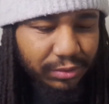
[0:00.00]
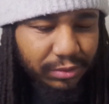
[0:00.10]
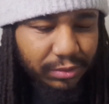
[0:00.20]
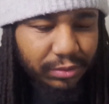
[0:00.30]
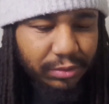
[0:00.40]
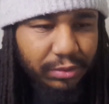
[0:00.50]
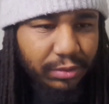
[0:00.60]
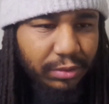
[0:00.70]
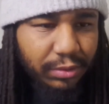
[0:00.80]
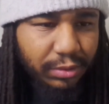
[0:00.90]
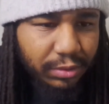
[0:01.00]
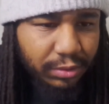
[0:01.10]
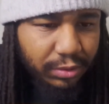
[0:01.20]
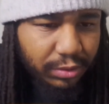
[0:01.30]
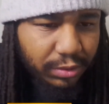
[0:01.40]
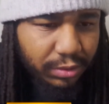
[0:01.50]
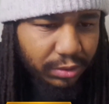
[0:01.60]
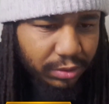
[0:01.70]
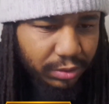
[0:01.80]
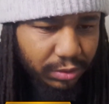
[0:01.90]

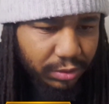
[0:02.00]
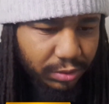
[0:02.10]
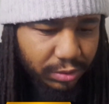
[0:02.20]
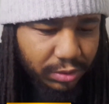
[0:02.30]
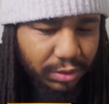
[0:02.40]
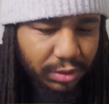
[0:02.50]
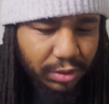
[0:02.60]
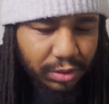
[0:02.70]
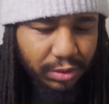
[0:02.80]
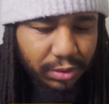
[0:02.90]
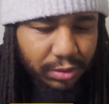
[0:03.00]
Nothing is said.